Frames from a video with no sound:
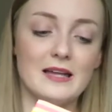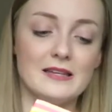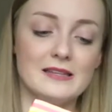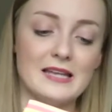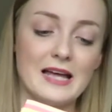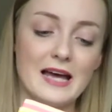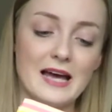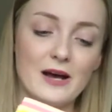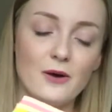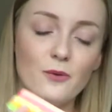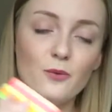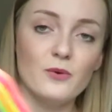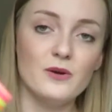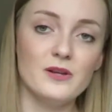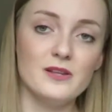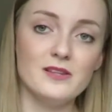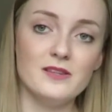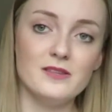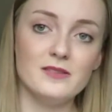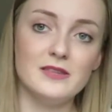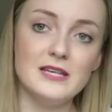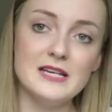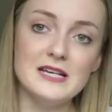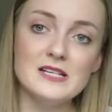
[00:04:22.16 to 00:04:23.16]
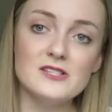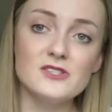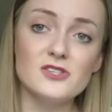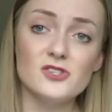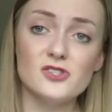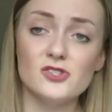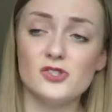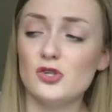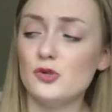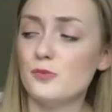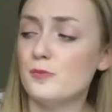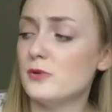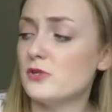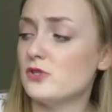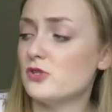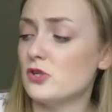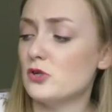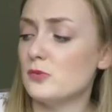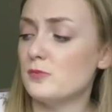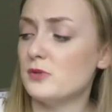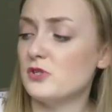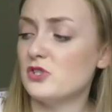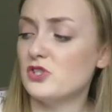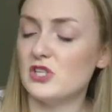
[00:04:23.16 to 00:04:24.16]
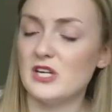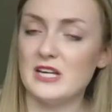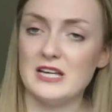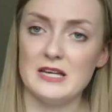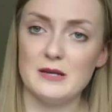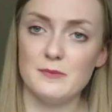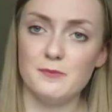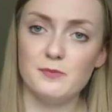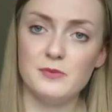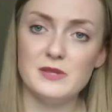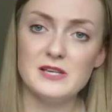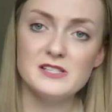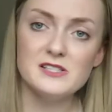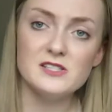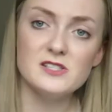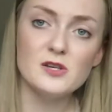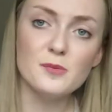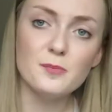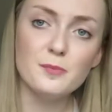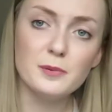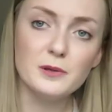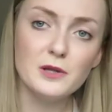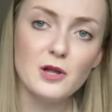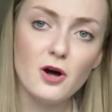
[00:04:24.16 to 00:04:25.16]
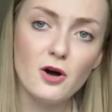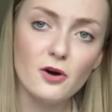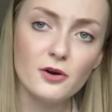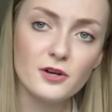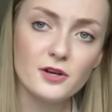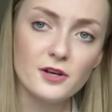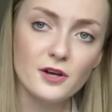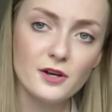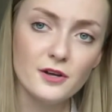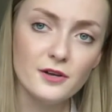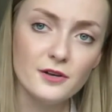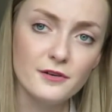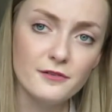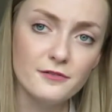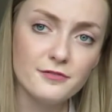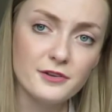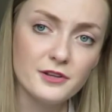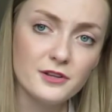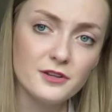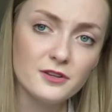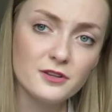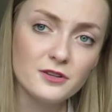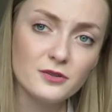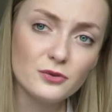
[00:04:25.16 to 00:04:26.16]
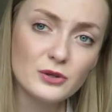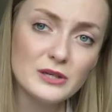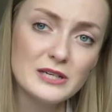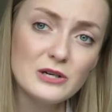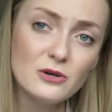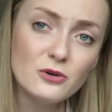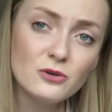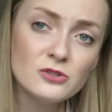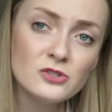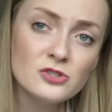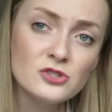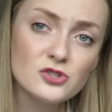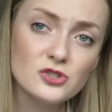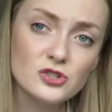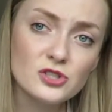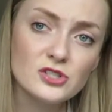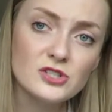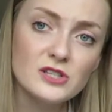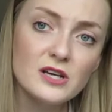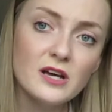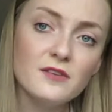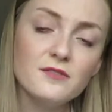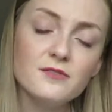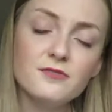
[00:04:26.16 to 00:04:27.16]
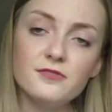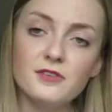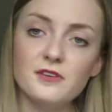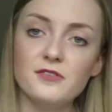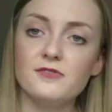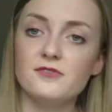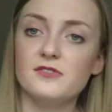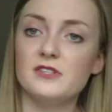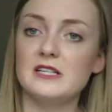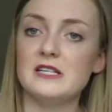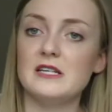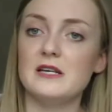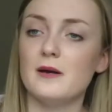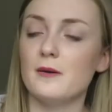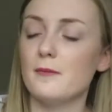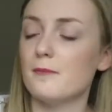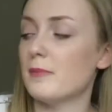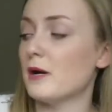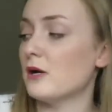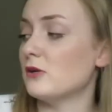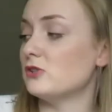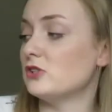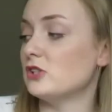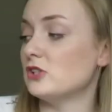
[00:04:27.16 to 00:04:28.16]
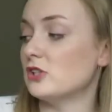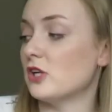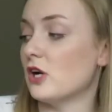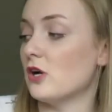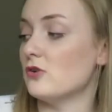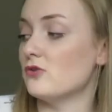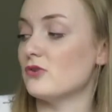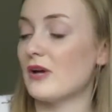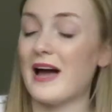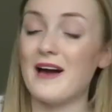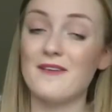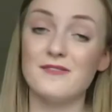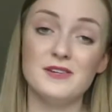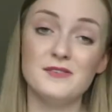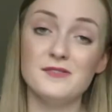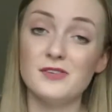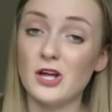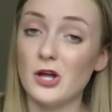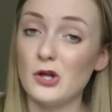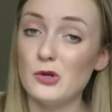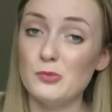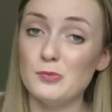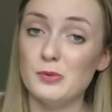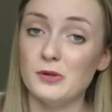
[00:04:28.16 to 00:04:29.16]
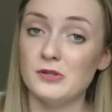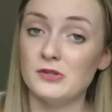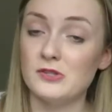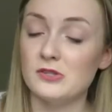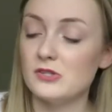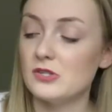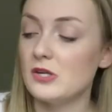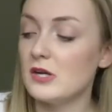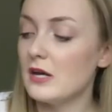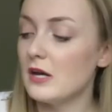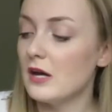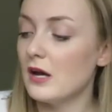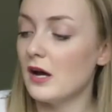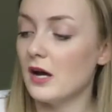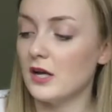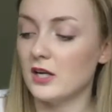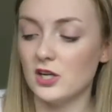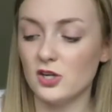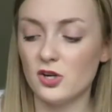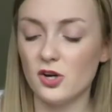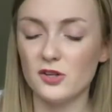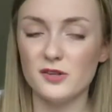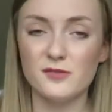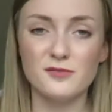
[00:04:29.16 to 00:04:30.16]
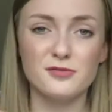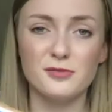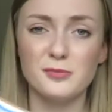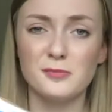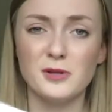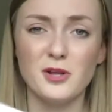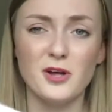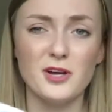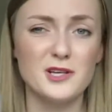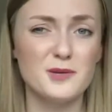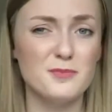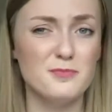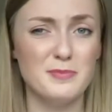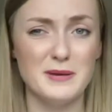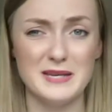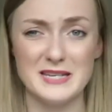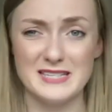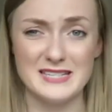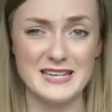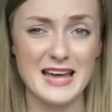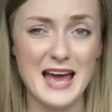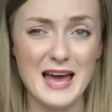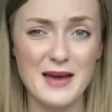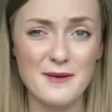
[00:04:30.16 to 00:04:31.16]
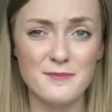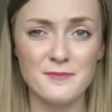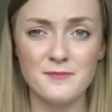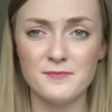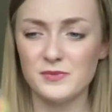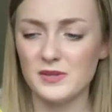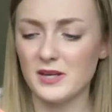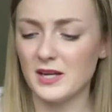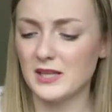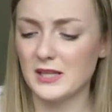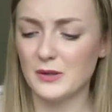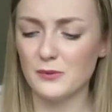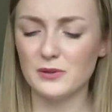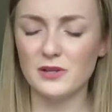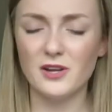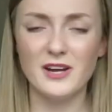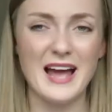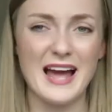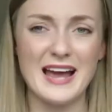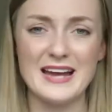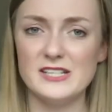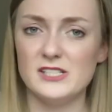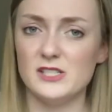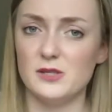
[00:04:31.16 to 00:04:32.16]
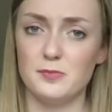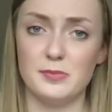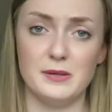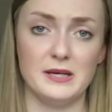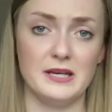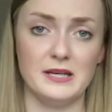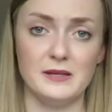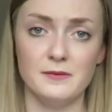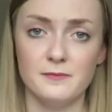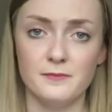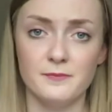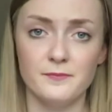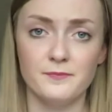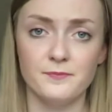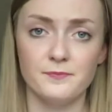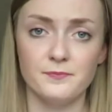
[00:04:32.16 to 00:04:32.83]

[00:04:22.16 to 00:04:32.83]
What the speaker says: Now, these are super cheap. This is a block of 350 post-it notes. I haven't even opened, and I got them from like B&M, and they were like 80p.